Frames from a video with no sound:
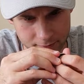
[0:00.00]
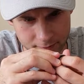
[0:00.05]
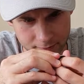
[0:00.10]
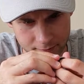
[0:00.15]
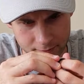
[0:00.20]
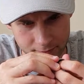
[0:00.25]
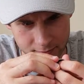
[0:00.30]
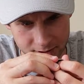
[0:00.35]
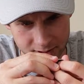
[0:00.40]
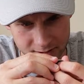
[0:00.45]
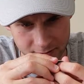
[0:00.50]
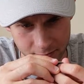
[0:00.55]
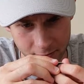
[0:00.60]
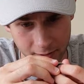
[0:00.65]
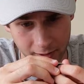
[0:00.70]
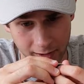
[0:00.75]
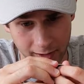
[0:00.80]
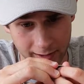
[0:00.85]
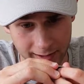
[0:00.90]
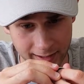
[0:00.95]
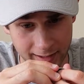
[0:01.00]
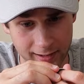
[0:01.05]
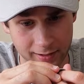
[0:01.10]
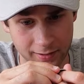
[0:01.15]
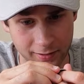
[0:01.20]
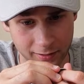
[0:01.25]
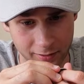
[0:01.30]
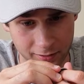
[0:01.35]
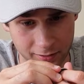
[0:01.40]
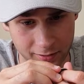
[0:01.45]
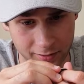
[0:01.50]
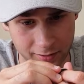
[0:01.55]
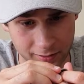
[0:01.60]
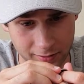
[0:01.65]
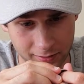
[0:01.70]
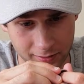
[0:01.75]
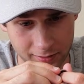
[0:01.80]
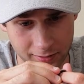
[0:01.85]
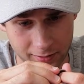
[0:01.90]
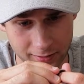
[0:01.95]
This one
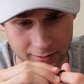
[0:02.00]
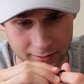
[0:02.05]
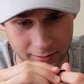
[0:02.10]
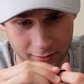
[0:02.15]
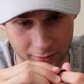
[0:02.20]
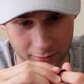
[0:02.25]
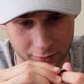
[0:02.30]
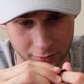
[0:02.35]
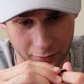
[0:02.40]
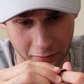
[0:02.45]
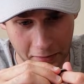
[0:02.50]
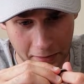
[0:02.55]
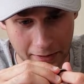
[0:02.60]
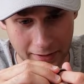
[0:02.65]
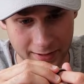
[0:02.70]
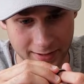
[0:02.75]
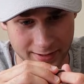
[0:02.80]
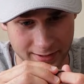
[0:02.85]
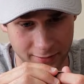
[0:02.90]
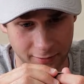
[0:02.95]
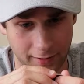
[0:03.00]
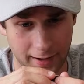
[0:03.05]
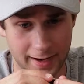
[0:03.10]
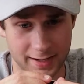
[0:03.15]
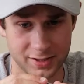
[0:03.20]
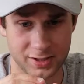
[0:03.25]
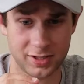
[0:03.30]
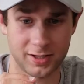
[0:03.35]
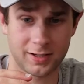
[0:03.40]
looks really scratchy.